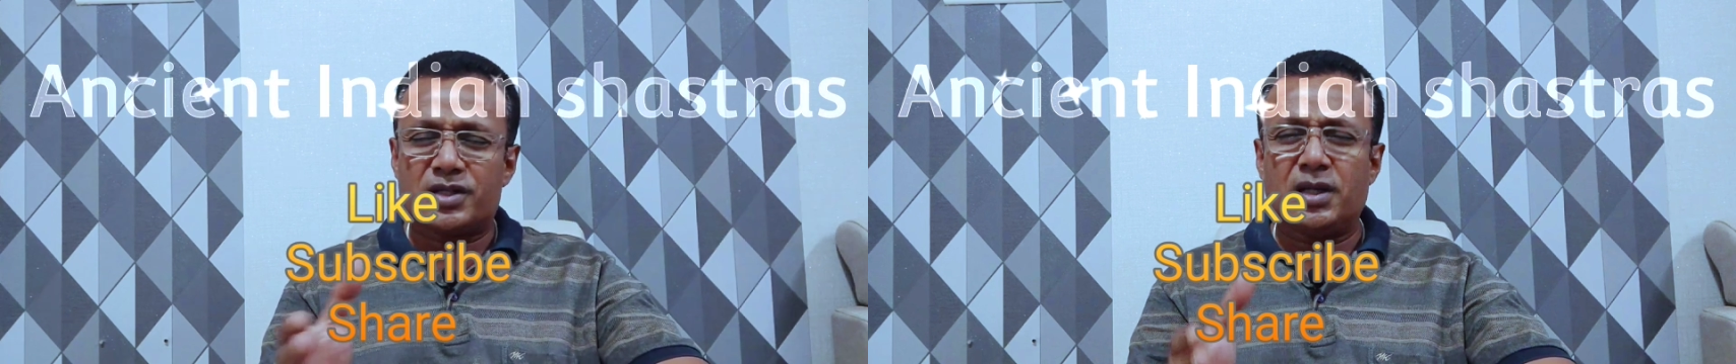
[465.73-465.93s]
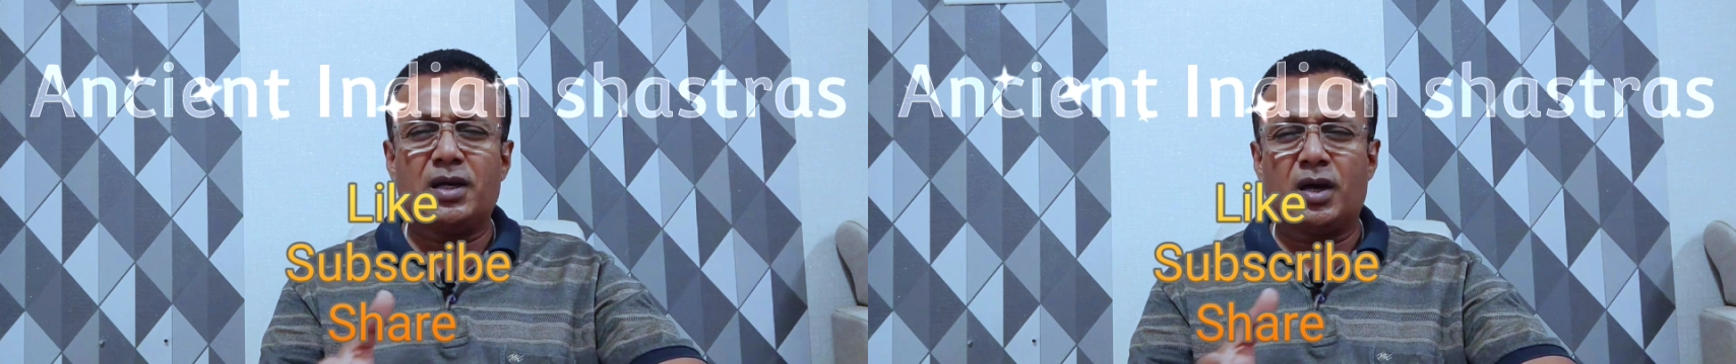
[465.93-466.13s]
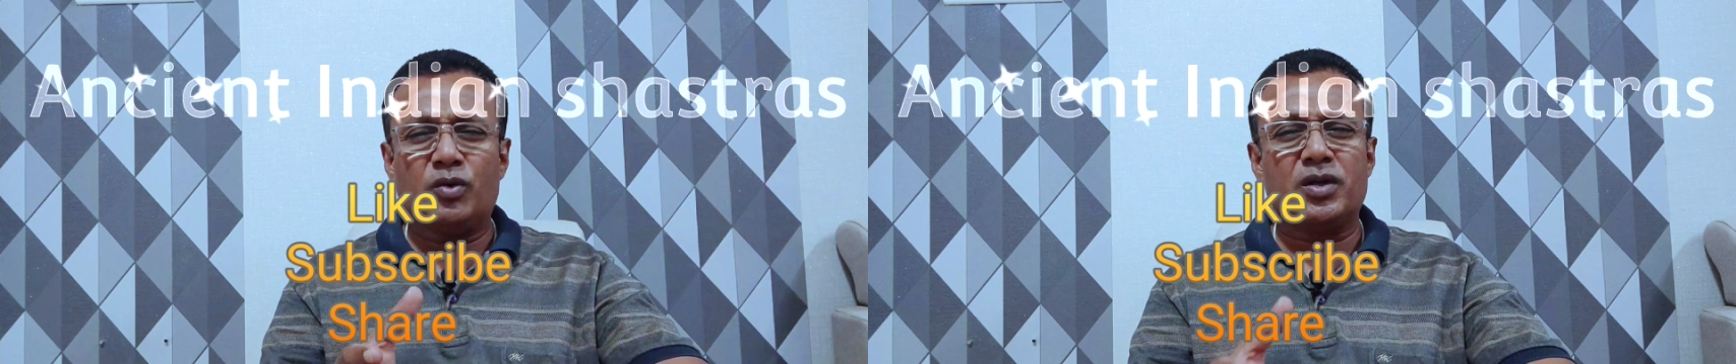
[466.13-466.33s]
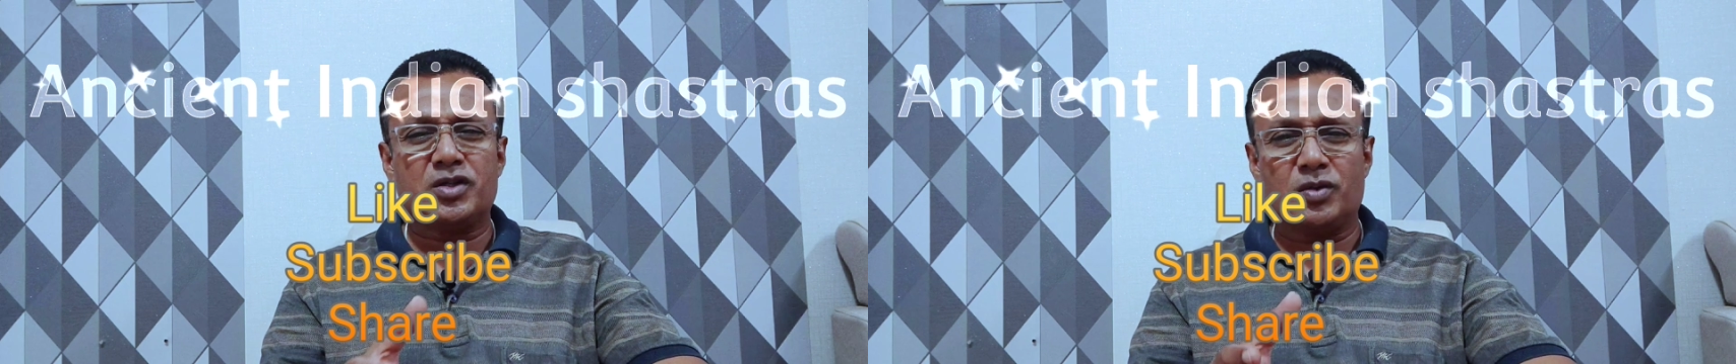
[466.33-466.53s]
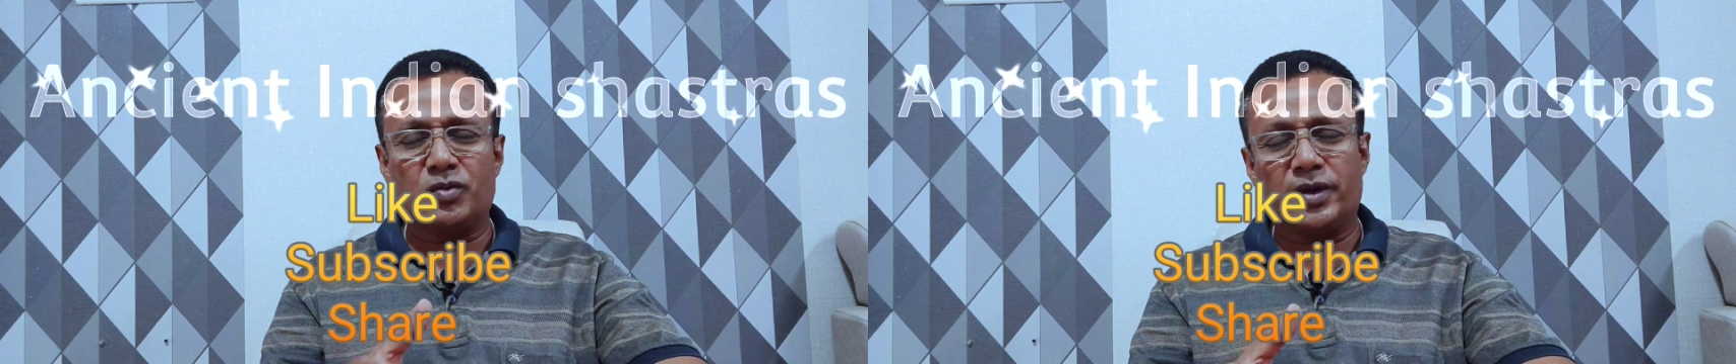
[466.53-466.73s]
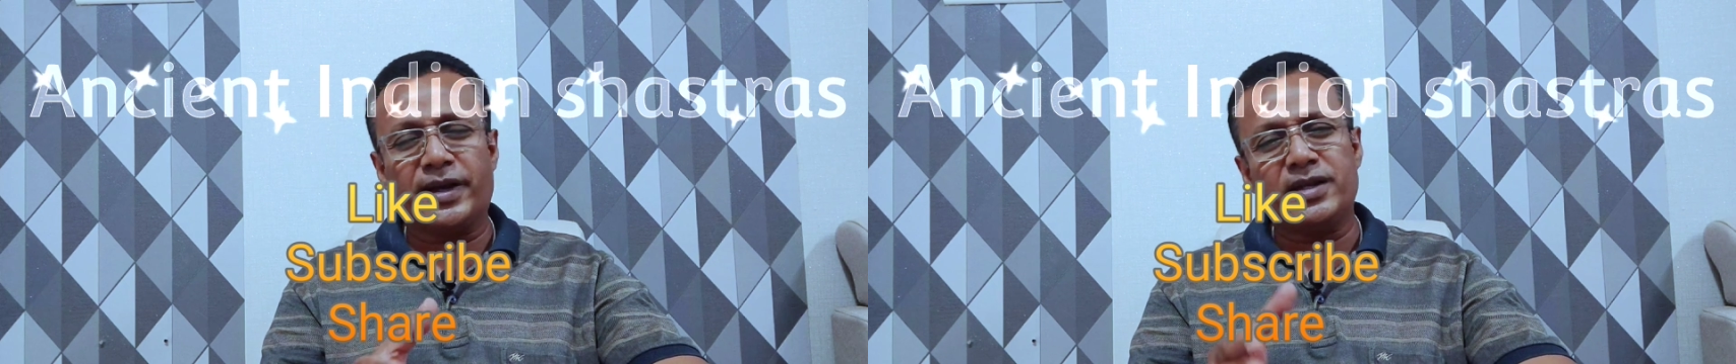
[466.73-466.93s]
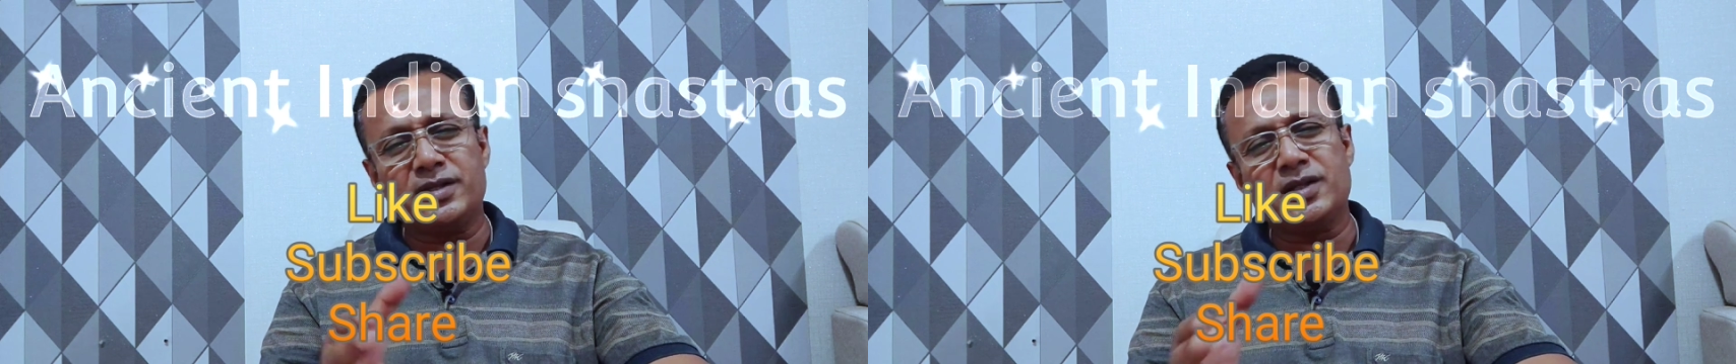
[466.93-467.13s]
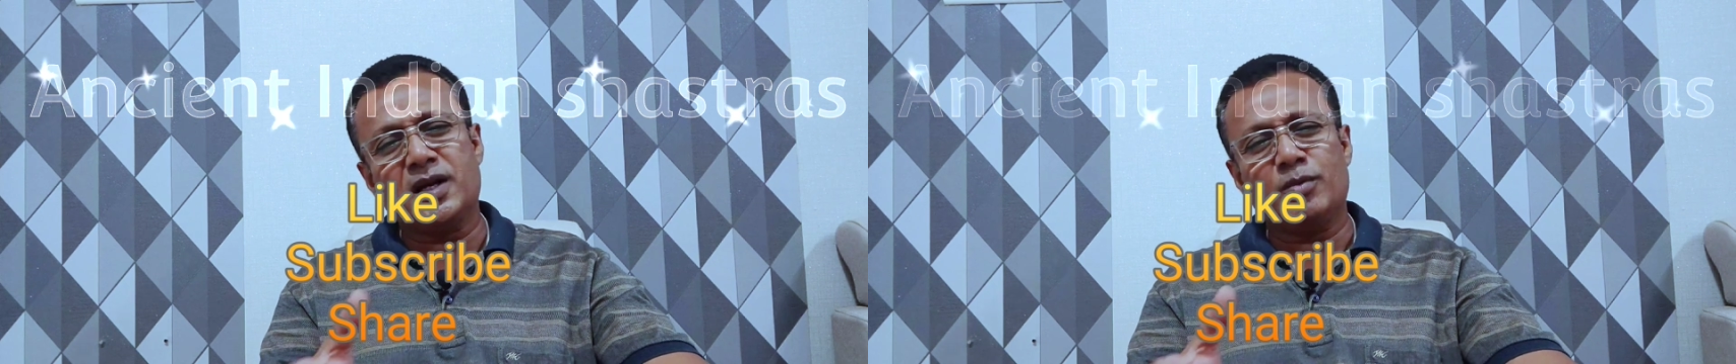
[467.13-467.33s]
see how does it work
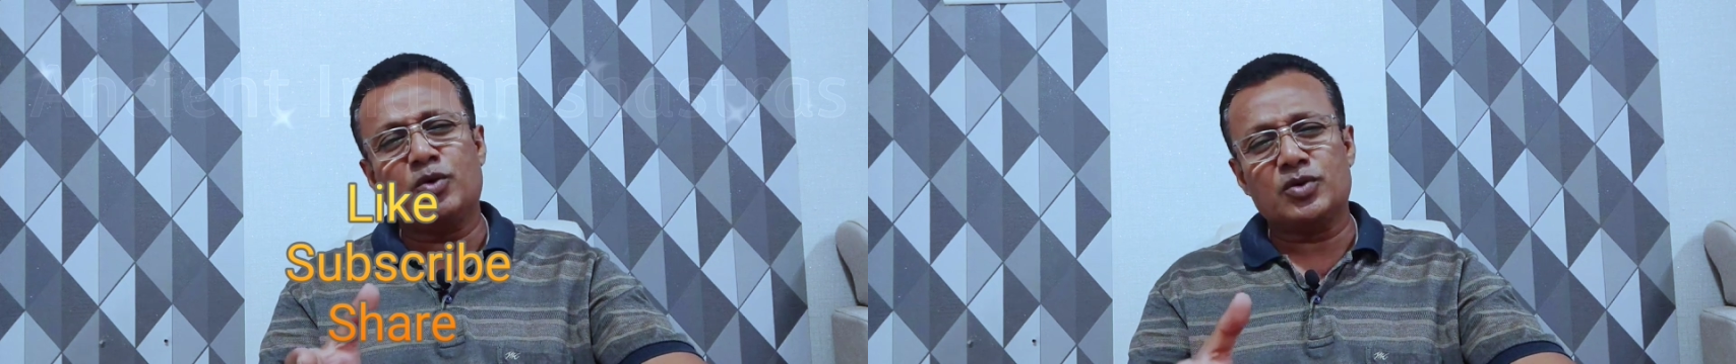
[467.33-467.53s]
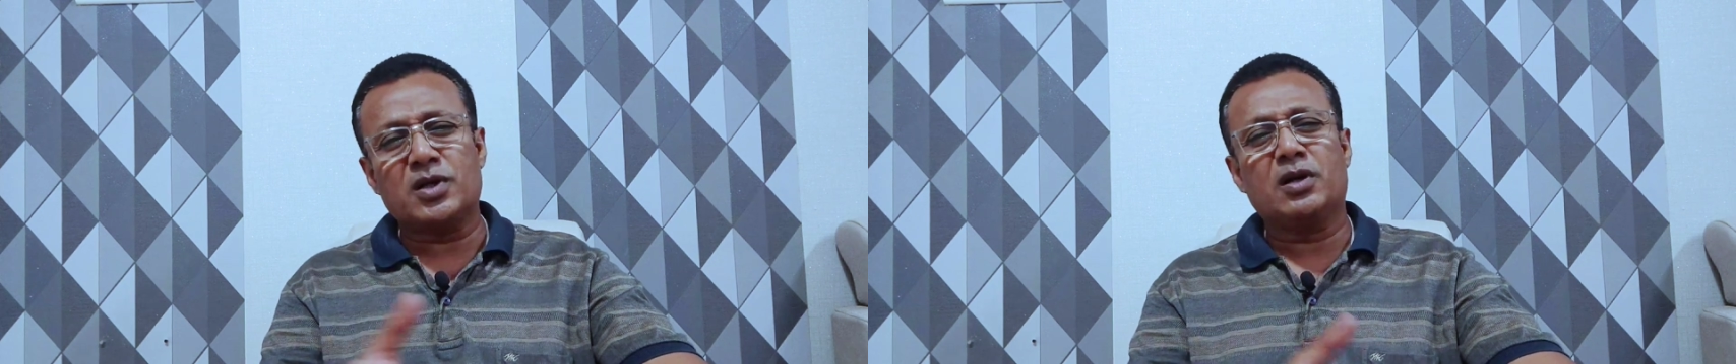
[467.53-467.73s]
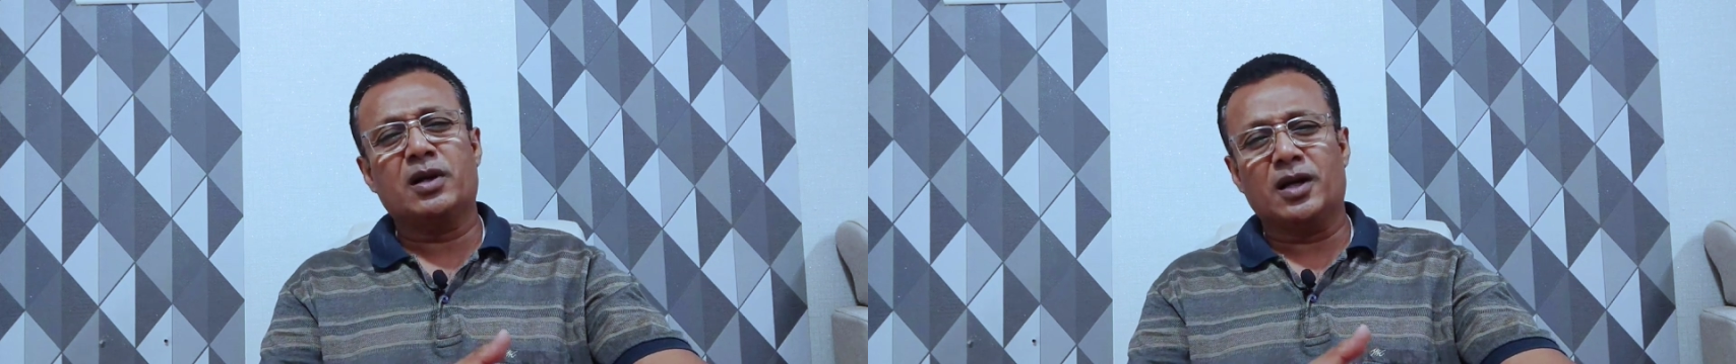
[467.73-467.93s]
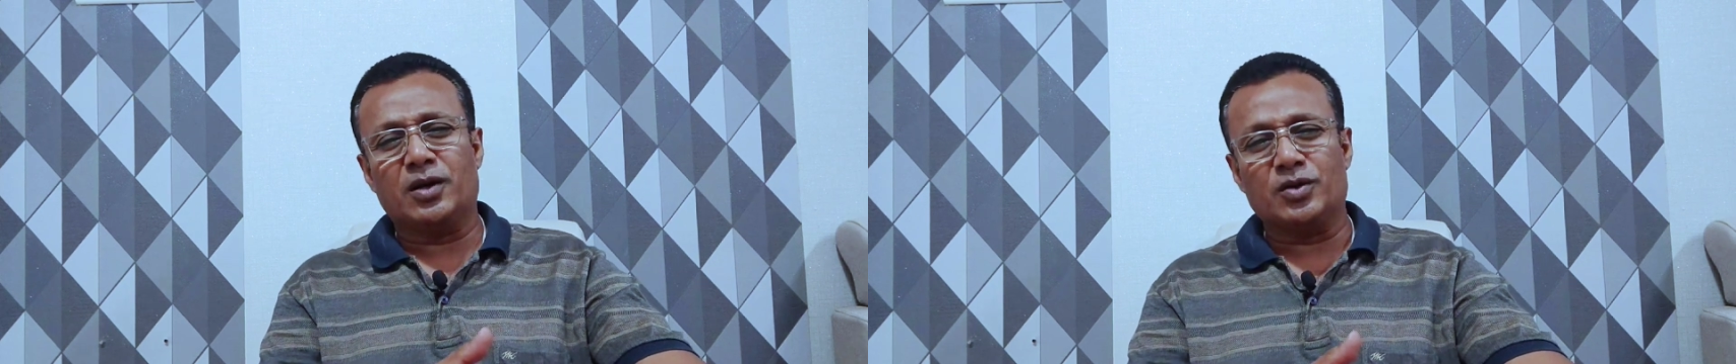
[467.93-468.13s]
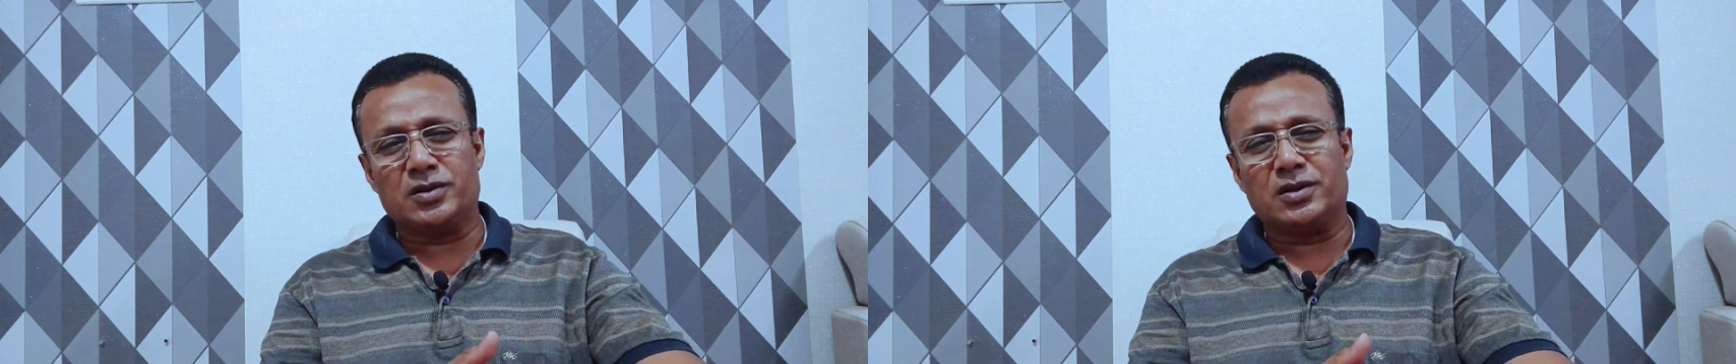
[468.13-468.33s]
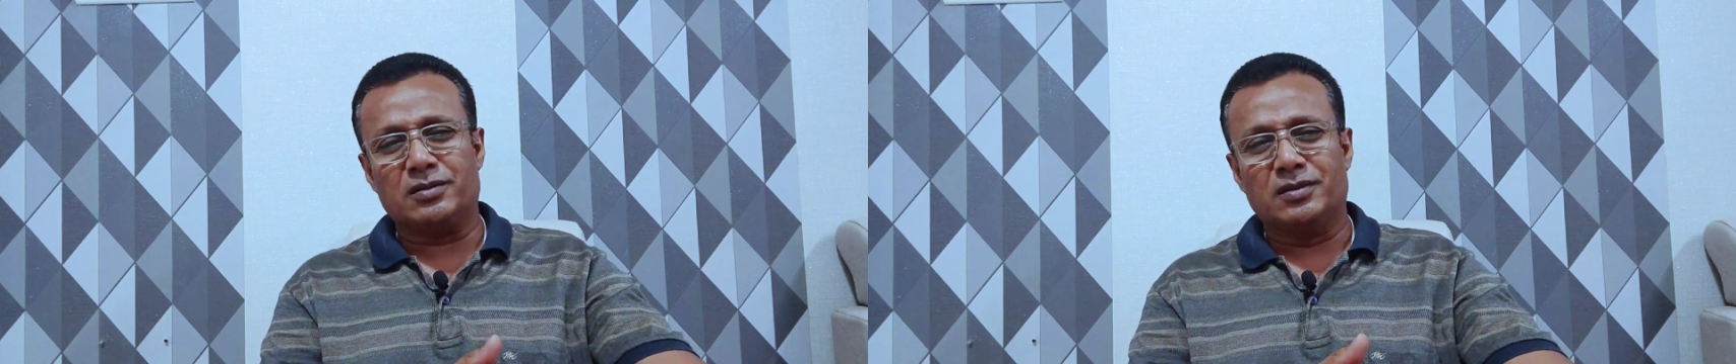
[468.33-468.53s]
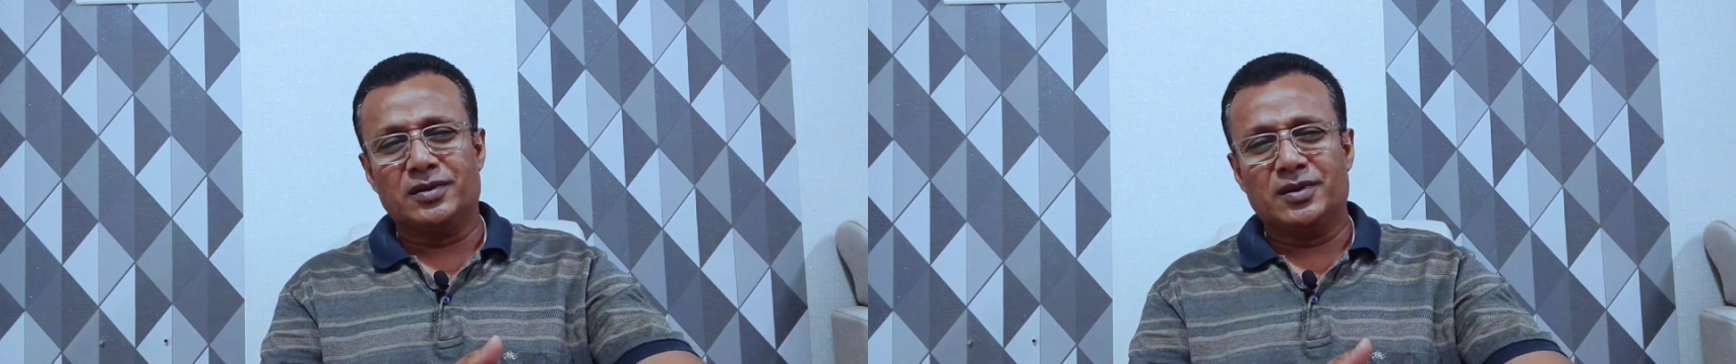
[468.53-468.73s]
and come to a certain conclusion.